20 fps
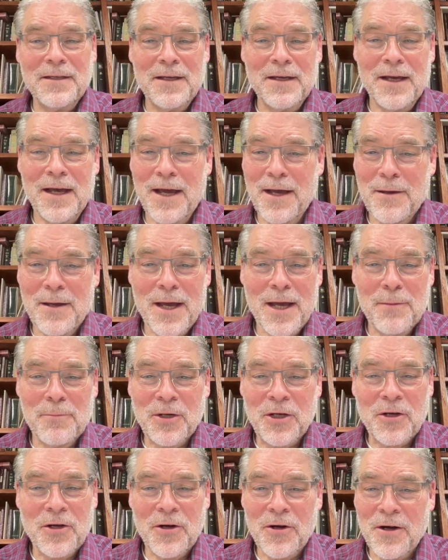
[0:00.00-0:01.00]
I'm
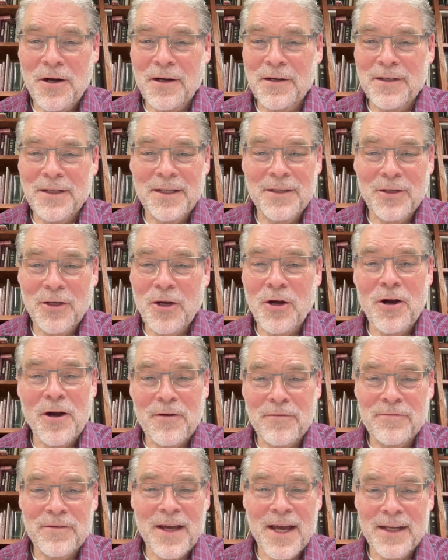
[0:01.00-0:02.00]
a car, and the
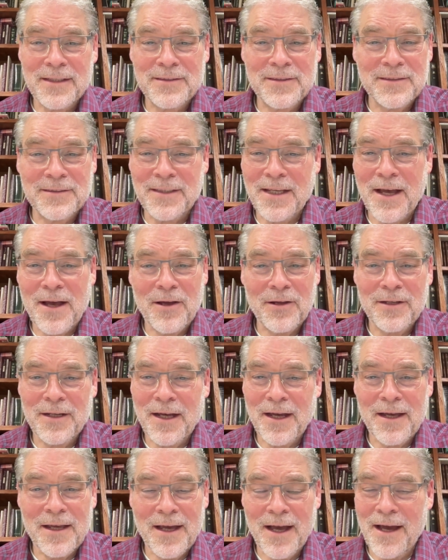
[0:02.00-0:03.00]
Carfax is out.
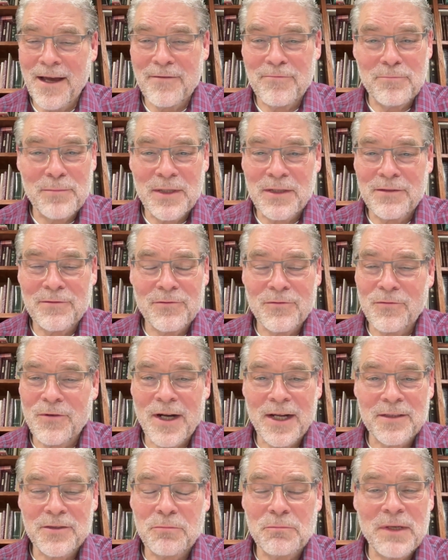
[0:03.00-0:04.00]
I've been
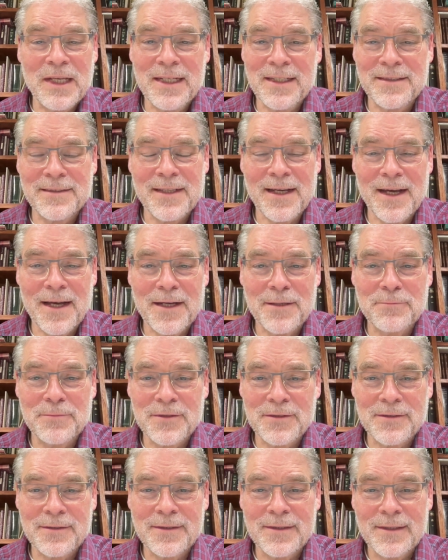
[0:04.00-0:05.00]
wrecked many
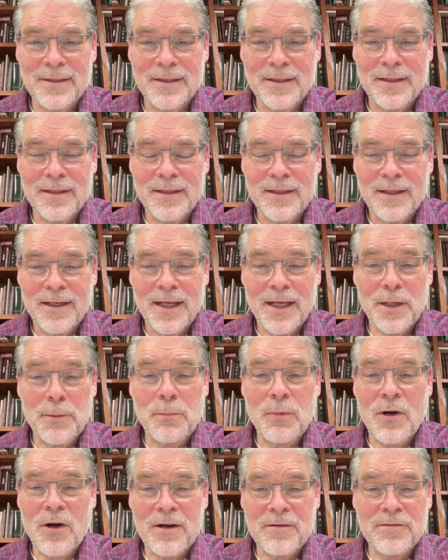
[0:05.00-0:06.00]
times. And
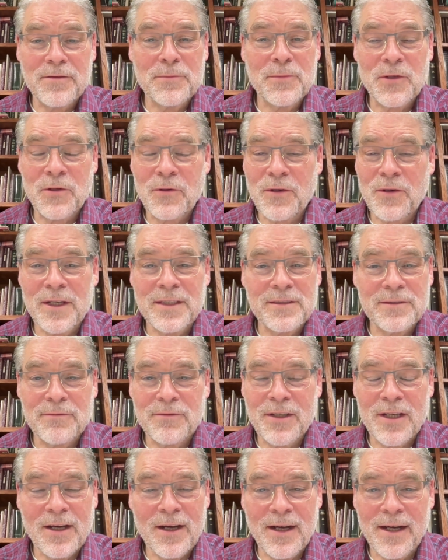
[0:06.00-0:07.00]
apart from the grace of
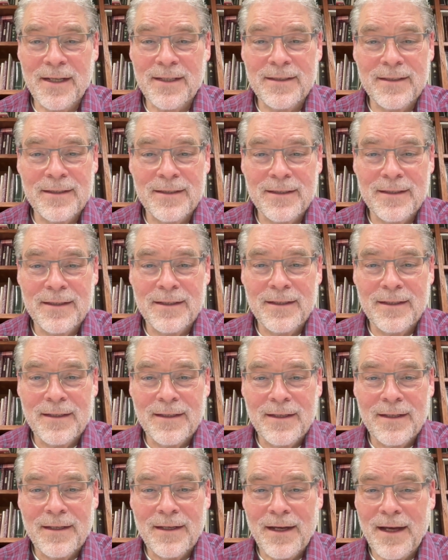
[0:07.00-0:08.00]
God,
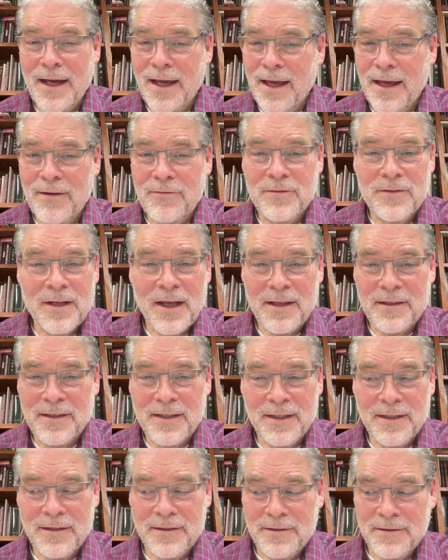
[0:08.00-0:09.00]
I have
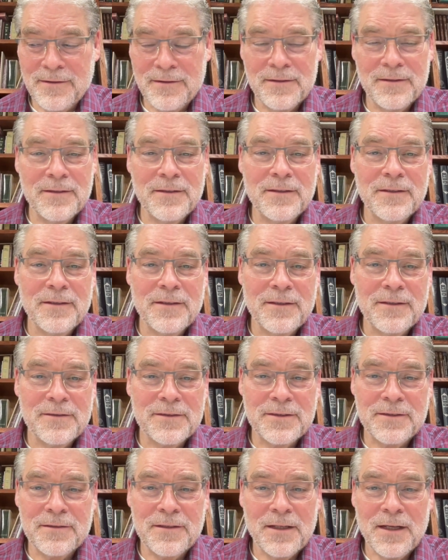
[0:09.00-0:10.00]
nothing
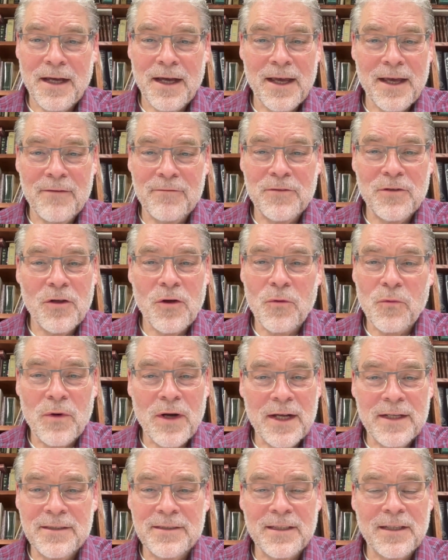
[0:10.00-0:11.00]
I have no
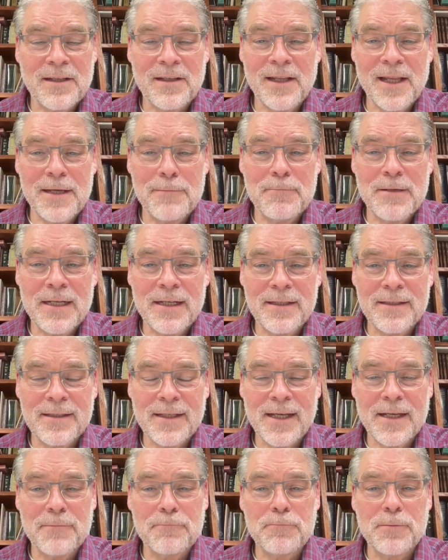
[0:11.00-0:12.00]
right to claim
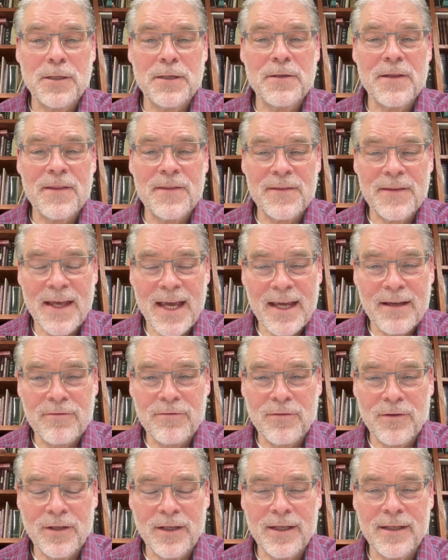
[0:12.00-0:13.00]
anything, but
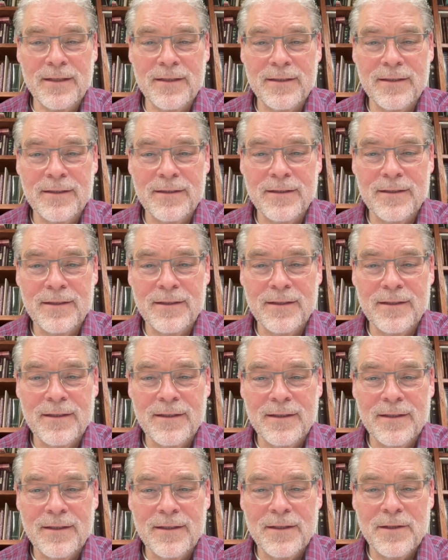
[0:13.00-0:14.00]
thankfully,
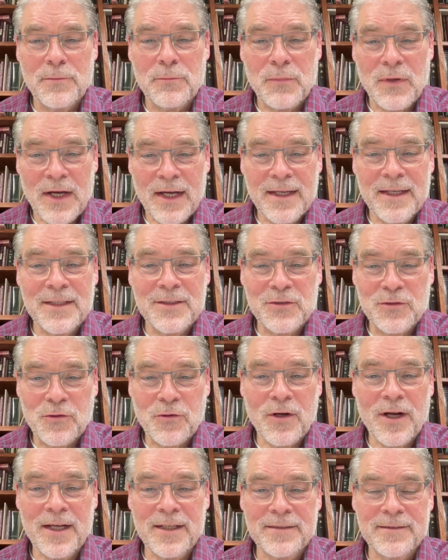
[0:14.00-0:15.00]
by His
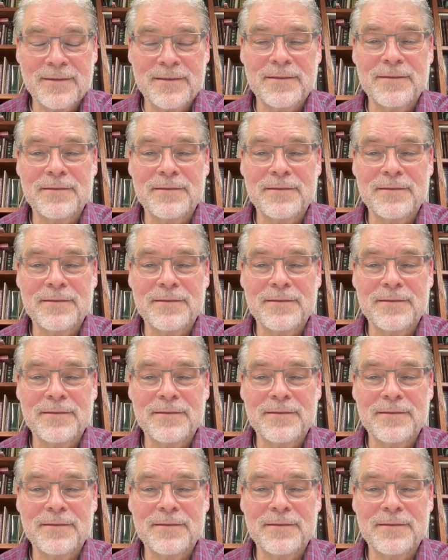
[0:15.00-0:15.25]
grace,